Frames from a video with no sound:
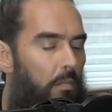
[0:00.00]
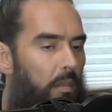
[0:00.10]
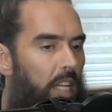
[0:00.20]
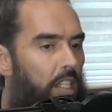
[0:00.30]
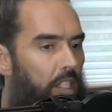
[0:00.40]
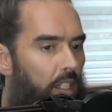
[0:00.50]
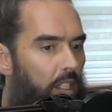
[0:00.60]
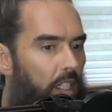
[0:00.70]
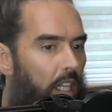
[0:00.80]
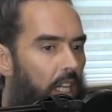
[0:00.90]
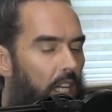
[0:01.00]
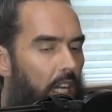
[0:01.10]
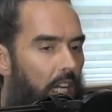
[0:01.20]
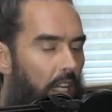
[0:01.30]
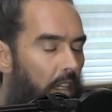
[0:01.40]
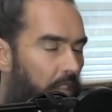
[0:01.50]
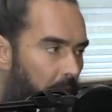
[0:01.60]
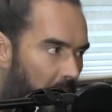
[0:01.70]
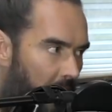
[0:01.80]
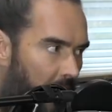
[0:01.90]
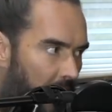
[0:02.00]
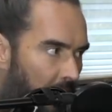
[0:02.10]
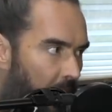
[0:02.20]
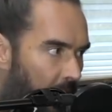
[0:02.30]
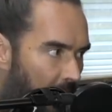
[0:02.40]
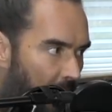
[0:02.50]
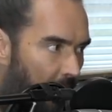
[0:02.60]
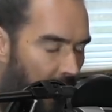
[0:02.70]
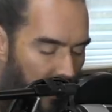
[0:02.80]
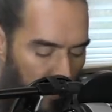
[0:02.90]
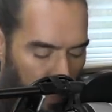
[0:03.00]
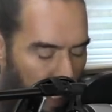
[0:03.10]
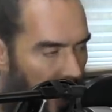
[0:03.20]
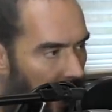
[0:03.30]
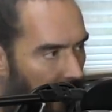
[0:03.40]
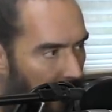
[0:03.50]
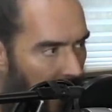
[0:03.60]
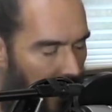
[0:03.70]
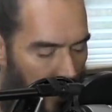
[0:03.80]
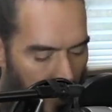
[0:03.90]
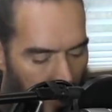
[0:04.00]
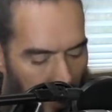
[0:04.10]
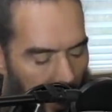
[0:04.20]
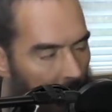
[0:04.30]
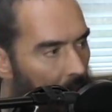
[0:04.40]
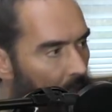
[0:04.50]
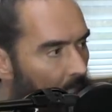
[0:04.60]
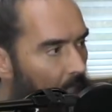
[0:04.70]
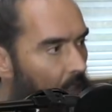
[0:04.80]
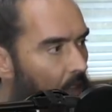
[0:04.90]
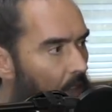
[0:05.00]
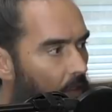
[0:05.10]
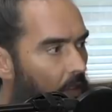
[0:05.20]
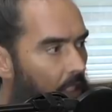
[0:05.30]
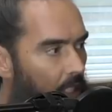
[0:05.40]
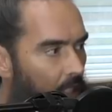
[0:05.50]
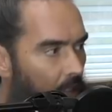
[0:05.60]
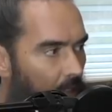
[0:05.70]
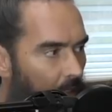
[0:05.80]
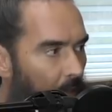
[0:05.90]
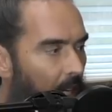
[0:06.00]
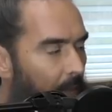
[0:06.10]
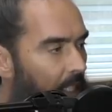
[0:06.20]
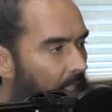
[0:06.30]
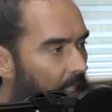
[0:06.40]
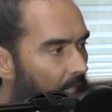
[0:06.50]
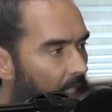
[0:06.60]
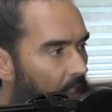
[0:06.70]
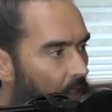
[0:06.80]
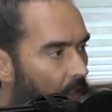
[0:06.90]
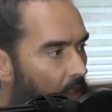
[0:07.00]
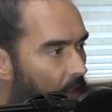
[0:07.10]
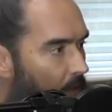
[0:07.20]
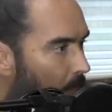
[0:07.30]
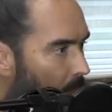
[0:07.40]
mentioned, and to ask if you found there any patterns. See, with the historical Christ, the historical Muhammad, and historical